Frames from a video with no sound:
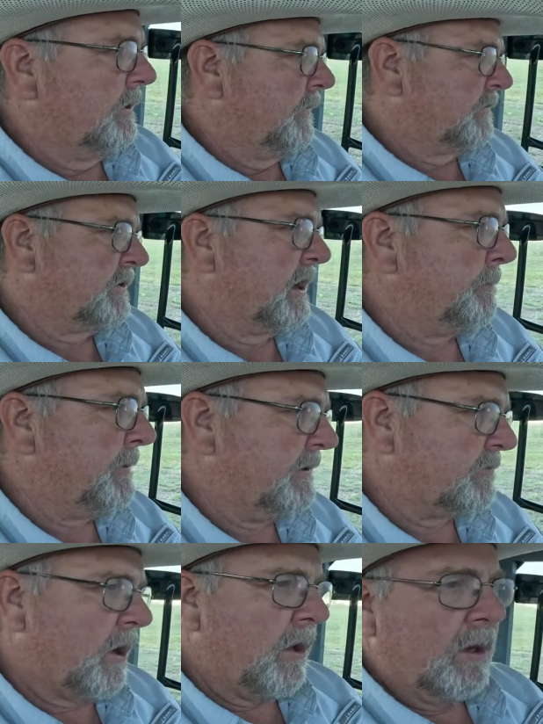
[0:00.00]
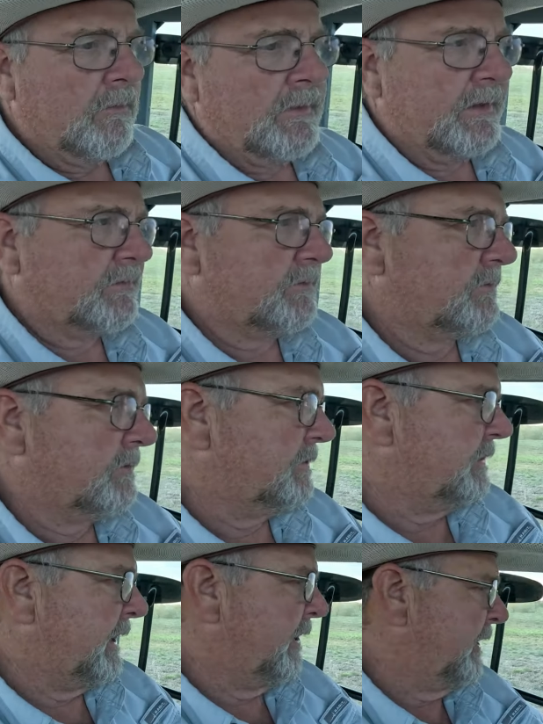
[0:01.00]
There's companies all over this
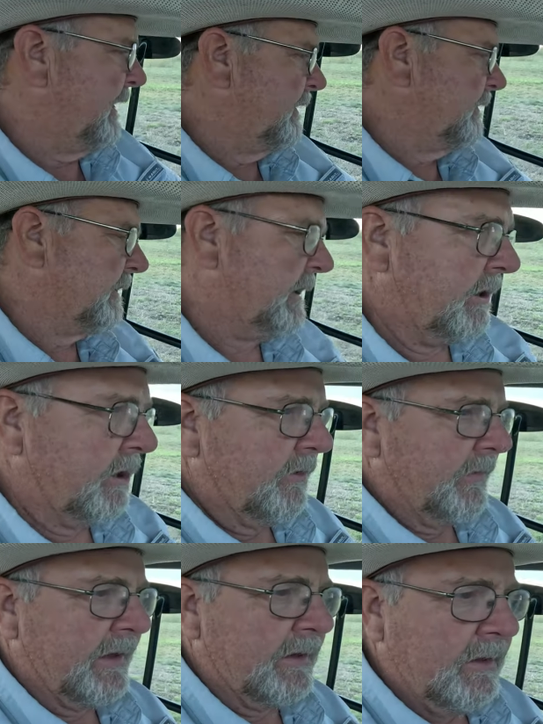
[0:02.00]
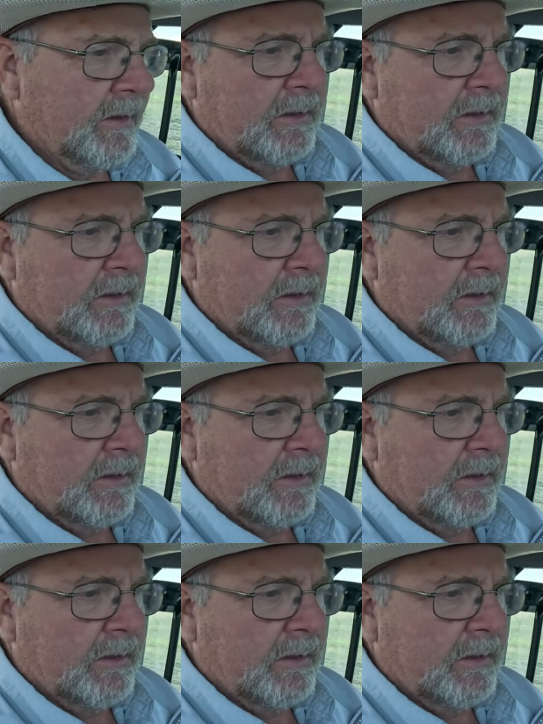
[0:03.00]
area here that